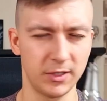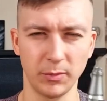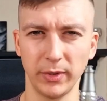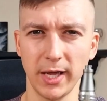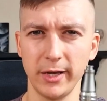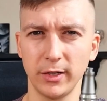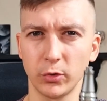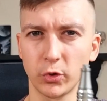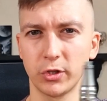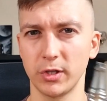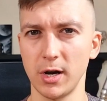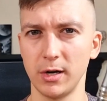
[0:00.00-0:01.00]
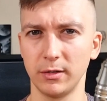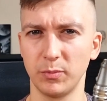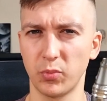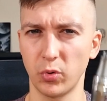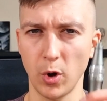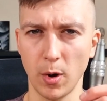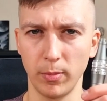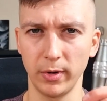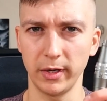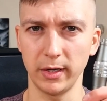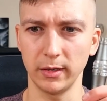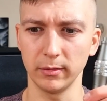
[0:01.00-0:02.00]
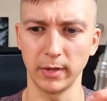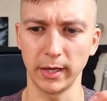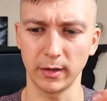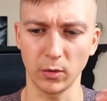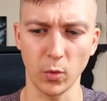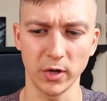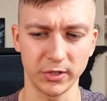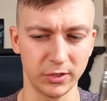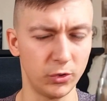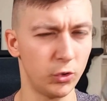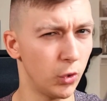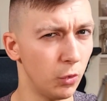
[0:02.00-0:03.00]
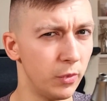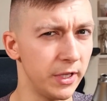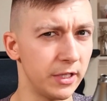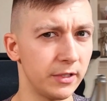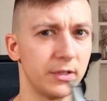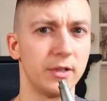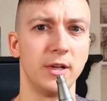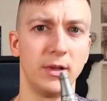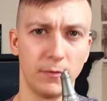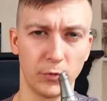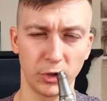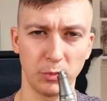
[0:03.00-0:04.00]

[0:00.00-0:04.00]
I'm planning to start probably like once in 2 weeks for the